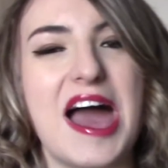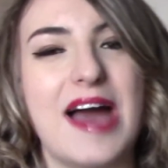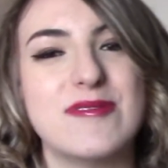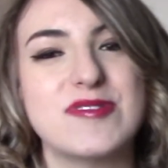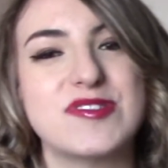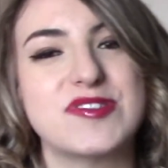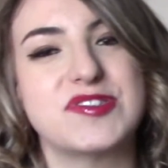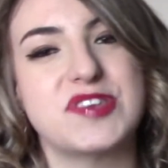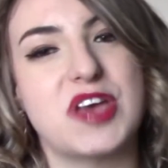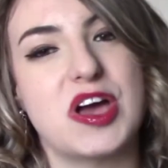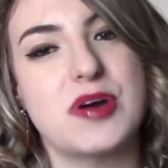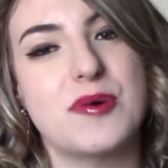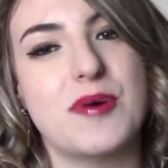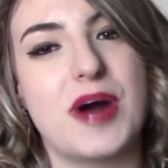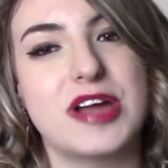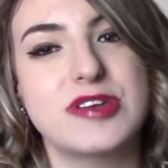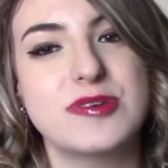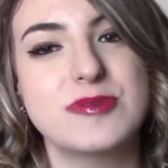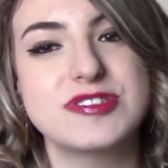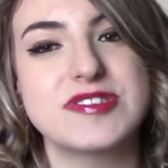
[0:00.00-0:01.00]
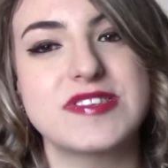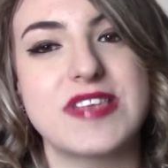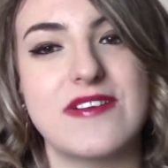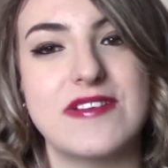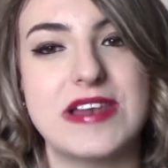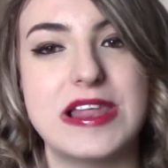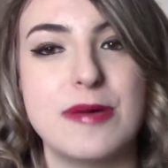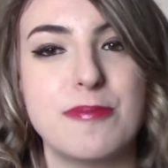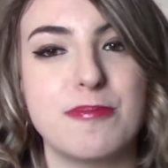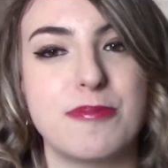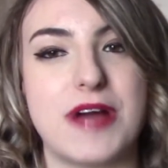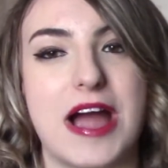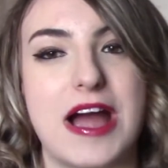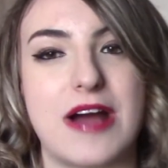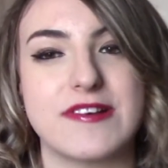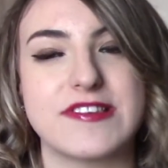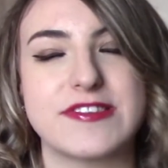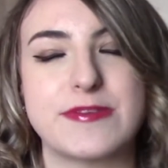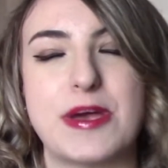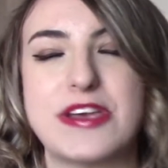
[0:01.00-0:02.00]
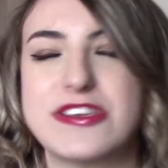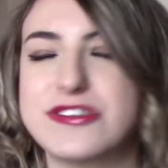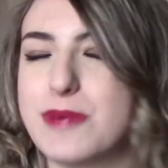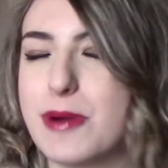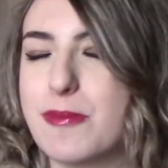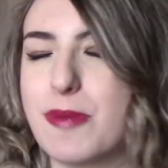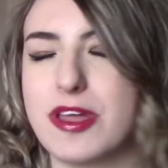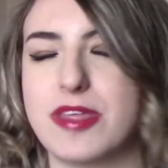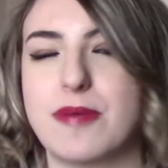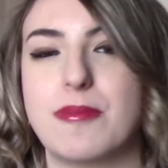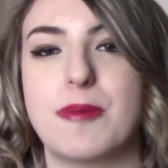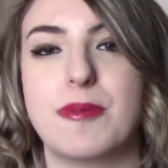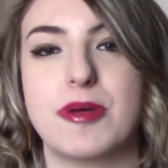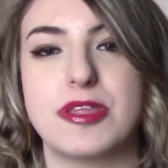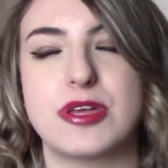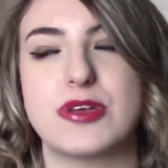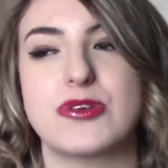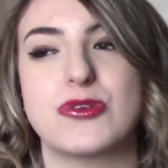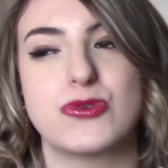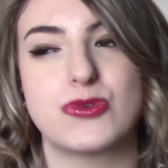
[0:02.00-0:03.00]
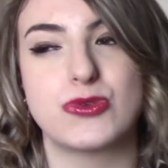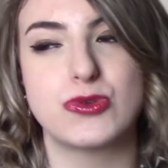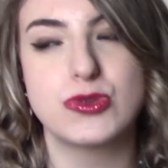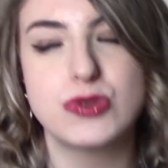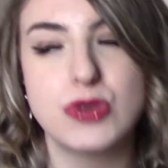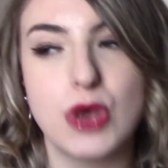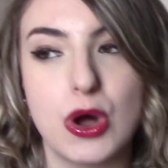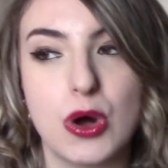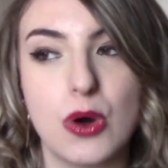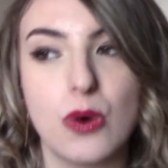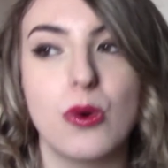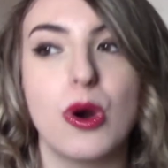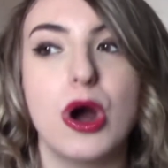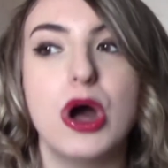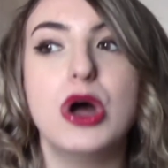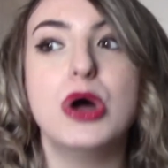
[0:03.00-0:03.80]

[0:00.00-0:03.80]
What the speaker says: so I normally just have a little browse, especially my brother. My brother is so